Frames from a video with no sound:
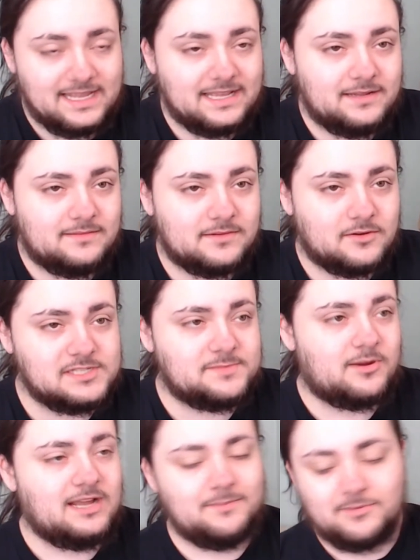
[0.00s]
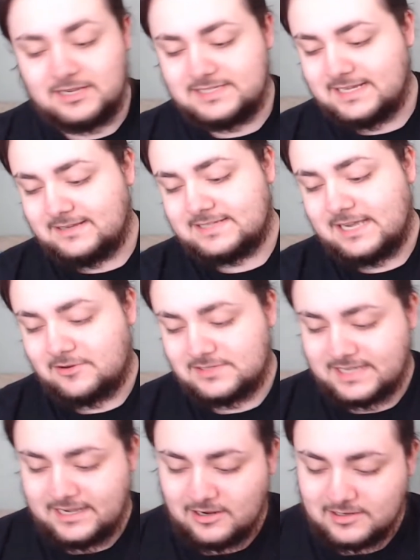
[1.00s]
I like Chris Pratt and Bryce Dallas
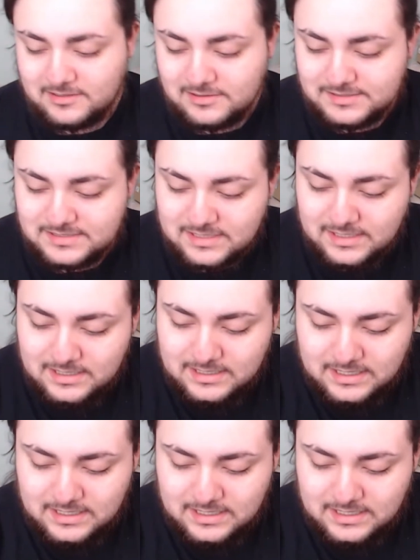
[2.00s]
Howard's characters.